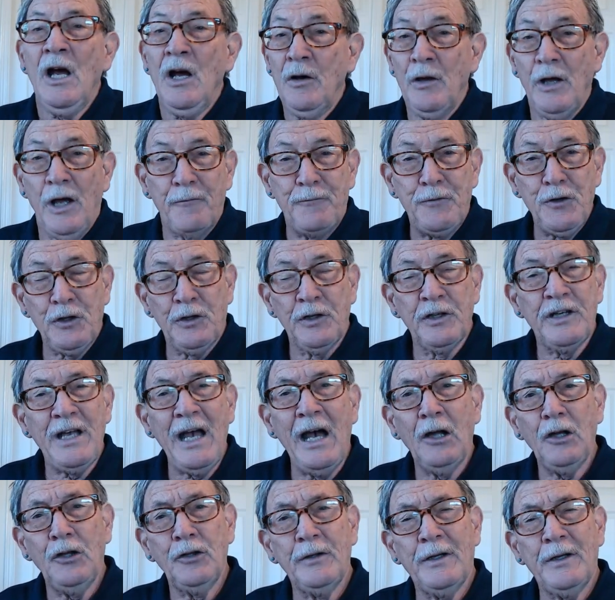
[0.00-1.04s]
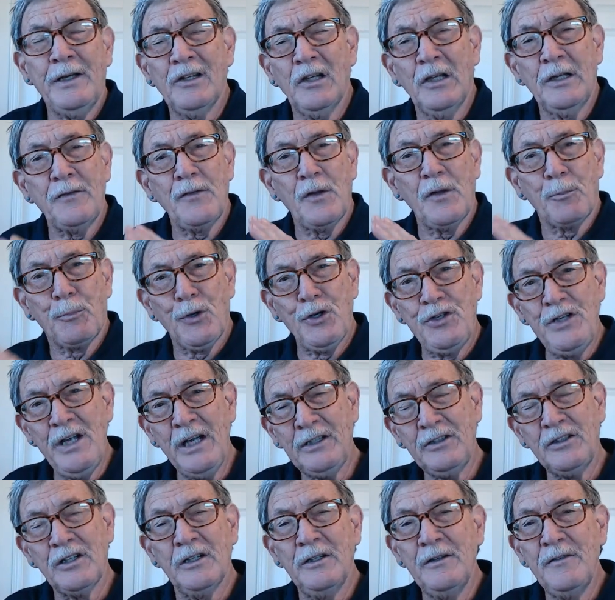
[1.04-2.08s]
If you can calculate the
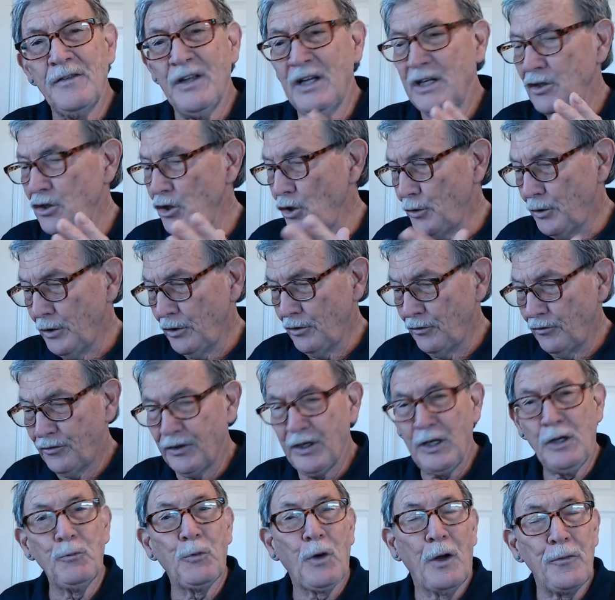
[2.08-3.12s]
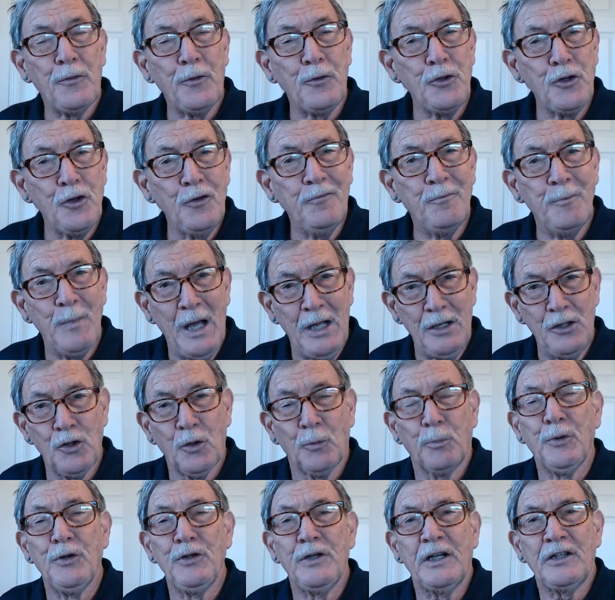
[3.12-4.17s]
predicted, then you can see whether you've met your
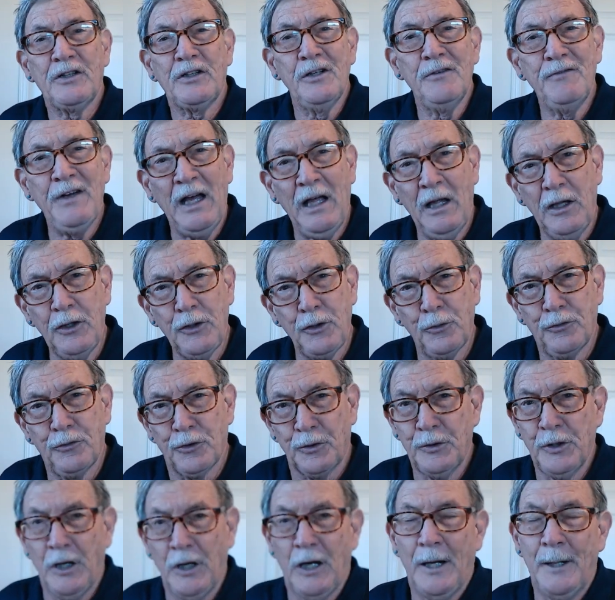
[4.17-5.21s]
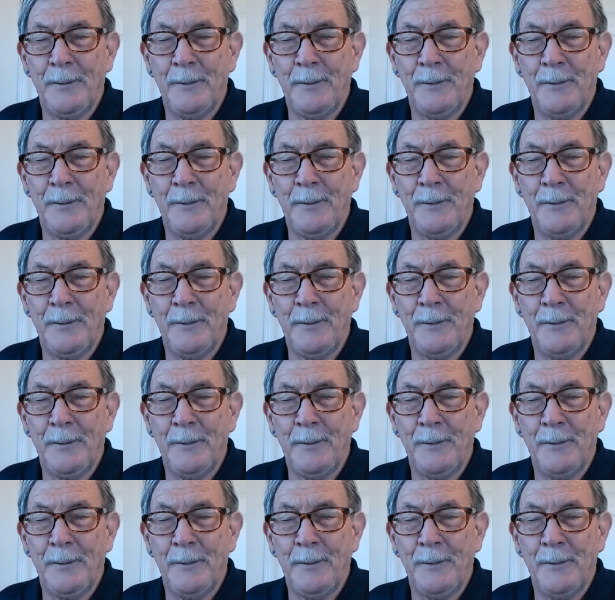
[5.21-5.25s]
predicted values or not.